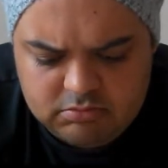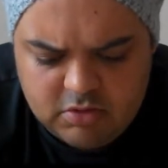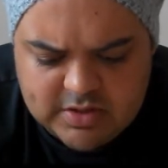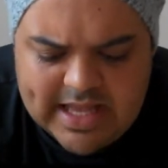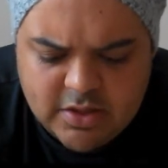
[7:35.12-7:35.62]

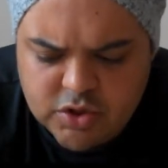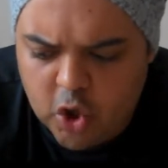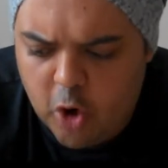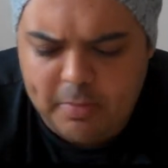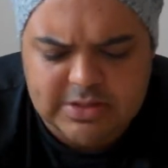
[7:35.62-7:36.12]
or satin
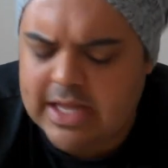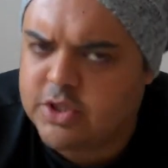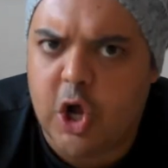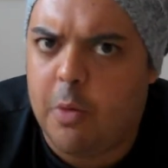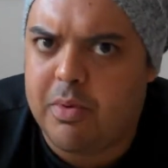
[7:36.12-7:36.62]
taupe, or satin
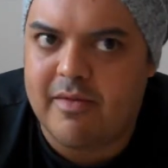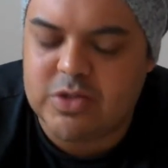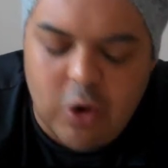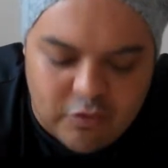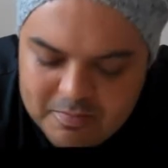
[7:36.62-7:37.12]
taupe, whatever
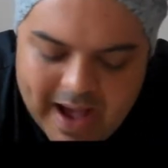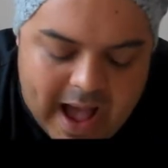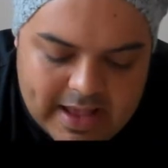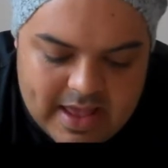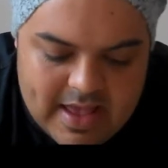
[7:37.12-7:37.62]
it's called from
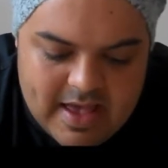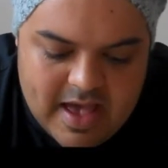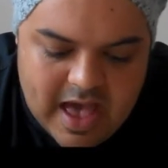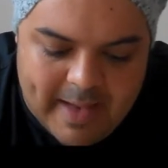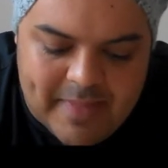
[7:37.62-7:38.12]
MAC.
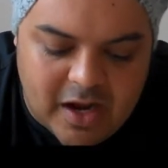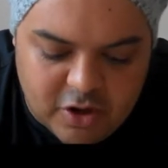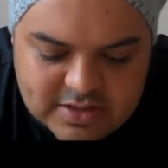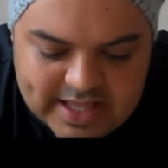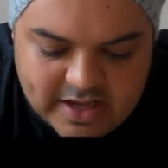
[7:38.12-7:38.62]
That
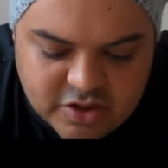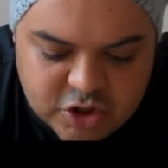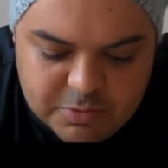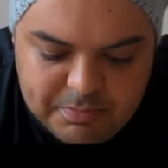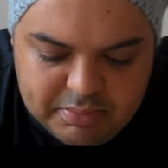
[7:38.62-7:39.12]
looks like a
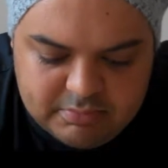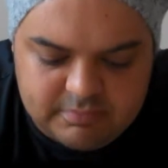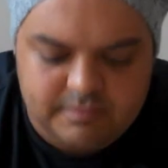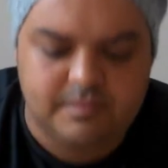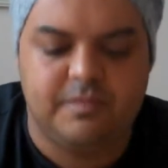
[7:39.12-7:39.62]
dupe.
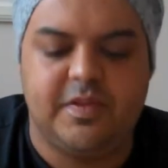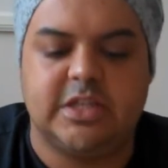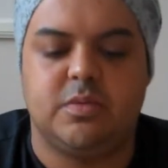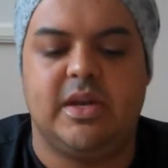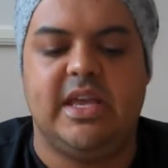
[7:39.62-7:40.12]

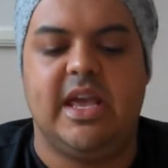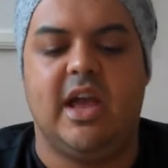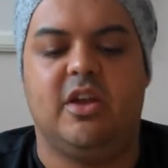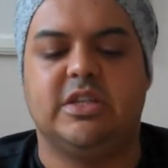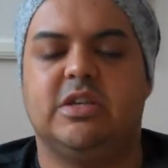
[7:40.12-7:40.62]
This one here looks